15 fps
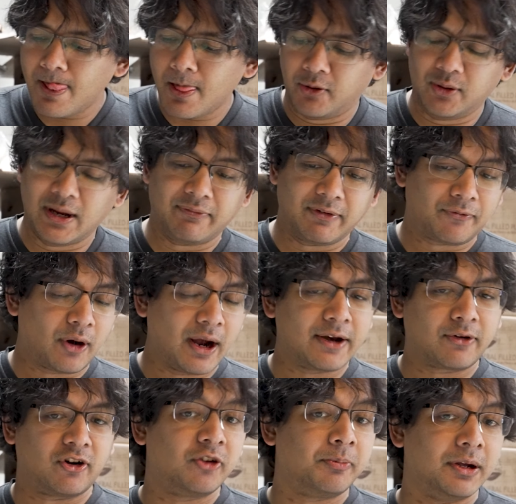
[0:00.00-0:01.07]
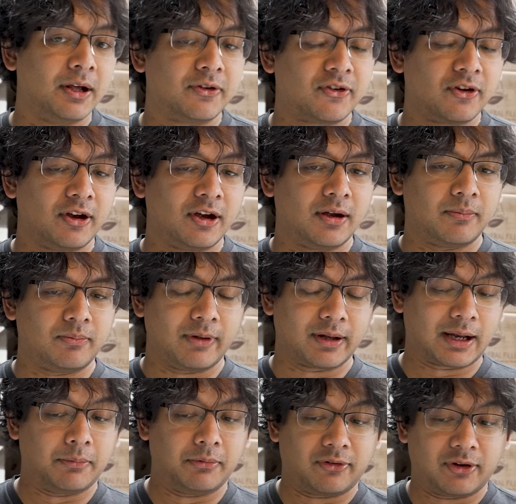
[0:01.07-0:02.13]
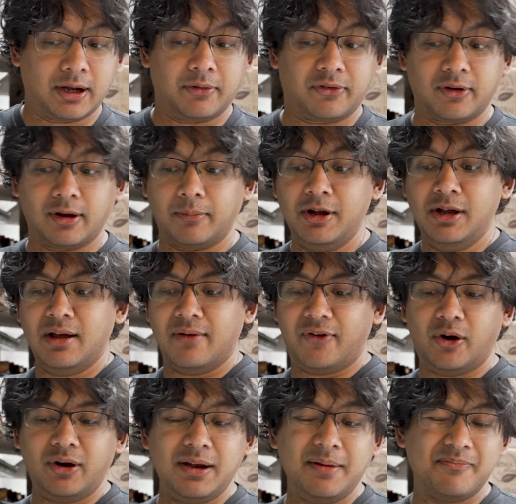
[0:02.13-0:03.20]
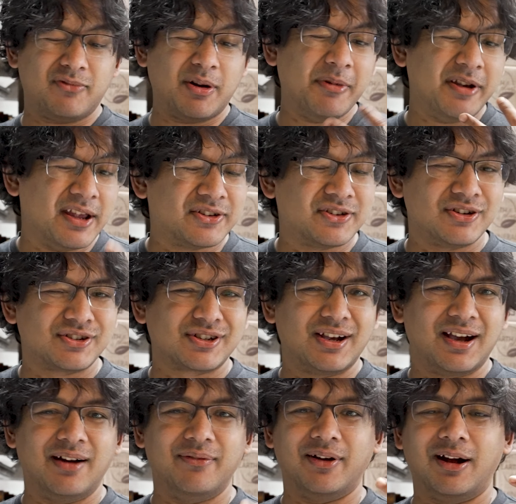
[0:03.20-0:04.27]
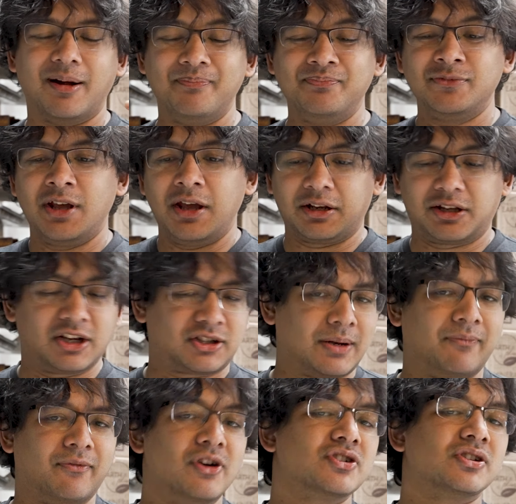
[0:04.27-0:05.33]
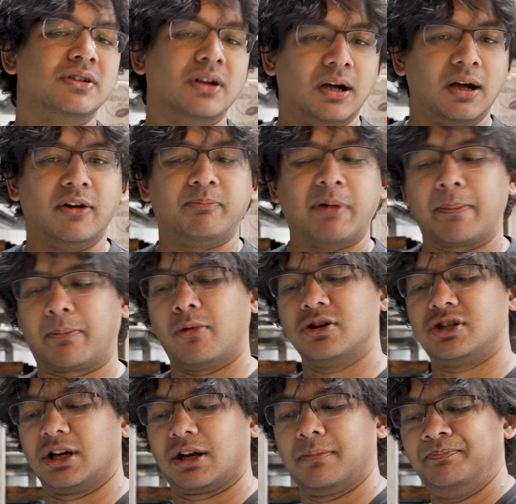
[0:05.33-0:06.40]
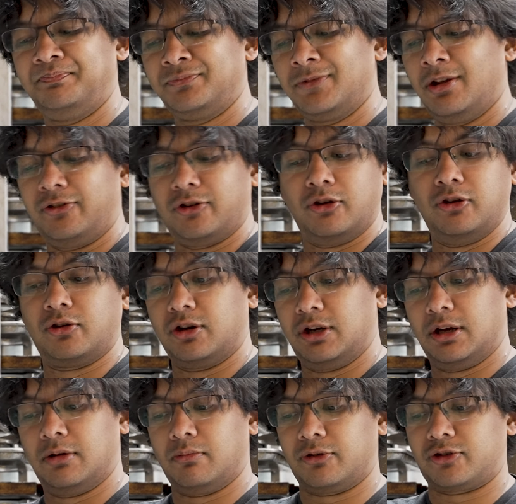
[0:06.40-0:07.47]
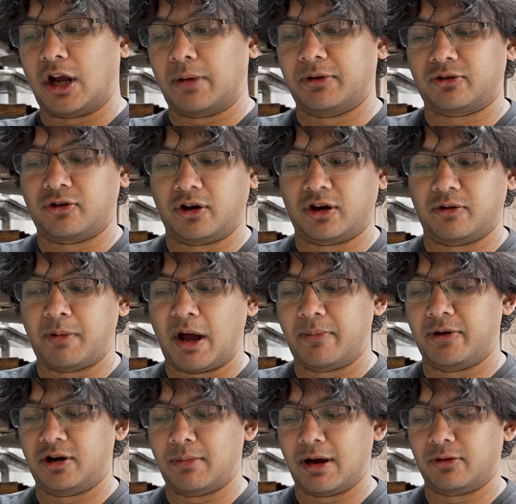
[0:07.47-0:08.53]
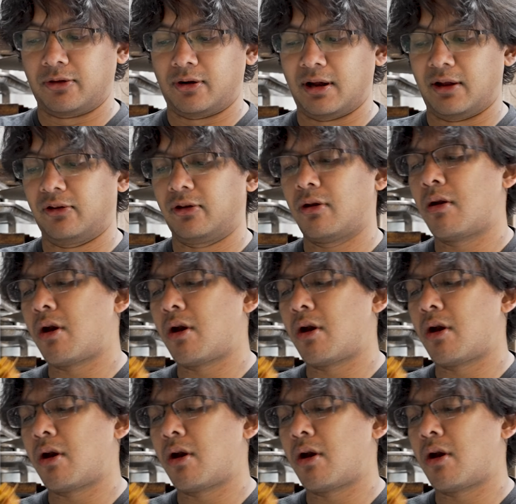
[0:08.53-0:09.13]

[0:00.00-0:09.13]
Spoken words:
When you have it fried and crispy, it's like I would say, it's very reminiscent of a kicked up version of popcorn chicken. So you could eat it with chopsticks, or you could just pop it in your mouth with your hands.